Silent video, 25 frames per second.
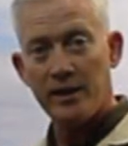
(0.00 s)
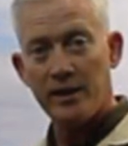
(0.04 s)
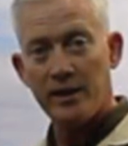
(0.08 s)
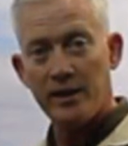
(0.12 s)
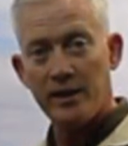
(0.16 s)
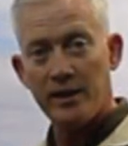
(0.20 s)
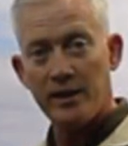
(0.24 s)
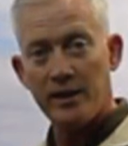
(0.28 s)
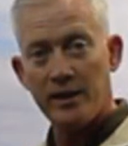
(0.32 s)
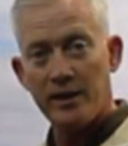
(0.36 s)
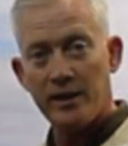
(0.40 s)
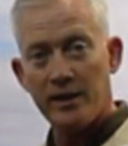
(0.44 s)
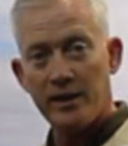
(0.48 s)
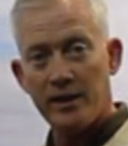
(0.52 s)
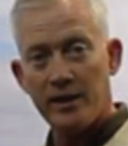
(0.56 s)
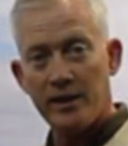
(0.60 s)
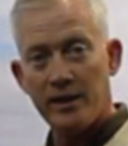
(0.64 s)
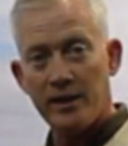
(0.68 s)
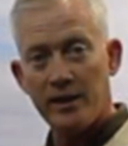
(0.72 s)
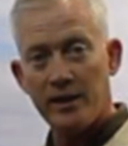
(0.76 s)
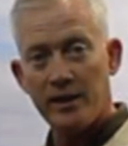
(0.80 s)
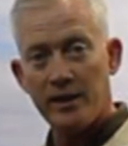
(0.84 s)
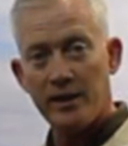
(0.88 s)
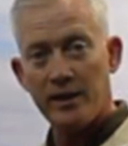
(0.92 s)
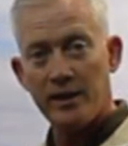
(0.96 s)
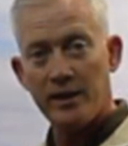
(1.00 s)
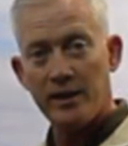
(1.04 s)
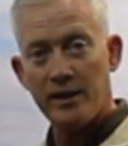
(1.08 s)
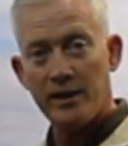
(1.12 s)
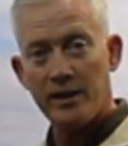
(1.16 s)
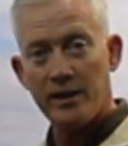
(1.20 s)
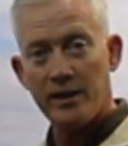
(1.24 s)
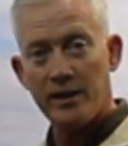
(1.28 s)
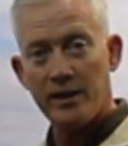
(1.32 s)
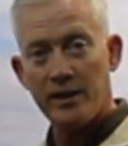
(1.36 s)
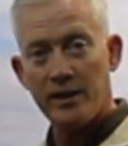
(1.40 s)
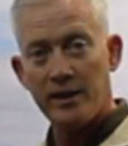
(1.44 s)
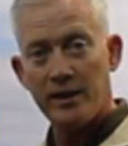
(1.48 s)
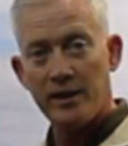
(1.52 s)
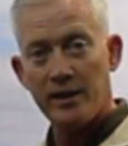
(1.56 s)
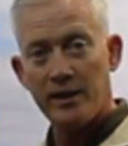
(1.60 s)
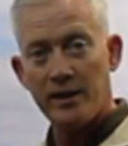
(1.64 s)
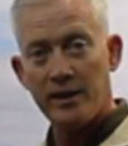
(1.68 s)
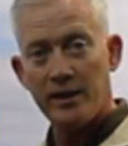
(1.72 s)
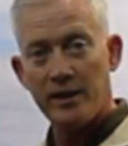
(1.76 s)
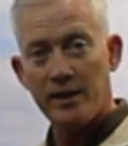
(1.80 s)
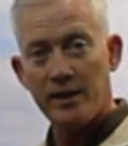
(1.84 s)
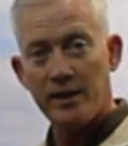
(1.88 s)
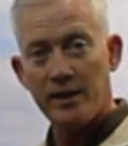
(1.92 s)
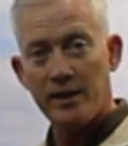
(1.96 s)

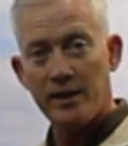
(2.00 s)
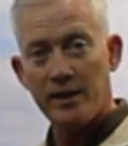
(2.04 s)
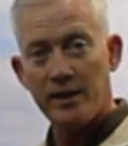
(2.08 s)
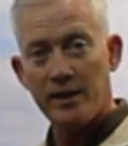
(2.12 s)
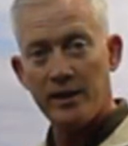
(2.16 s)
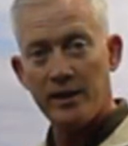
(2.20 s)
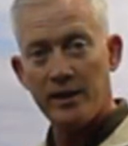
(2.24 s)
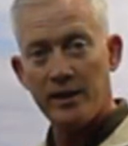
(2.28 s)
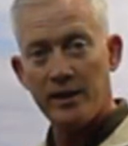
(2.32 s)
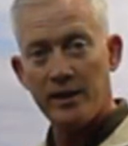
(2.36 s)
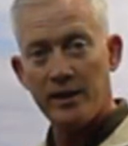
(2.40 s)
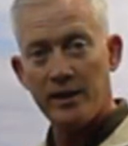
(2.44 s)
No one is speaking in this clip.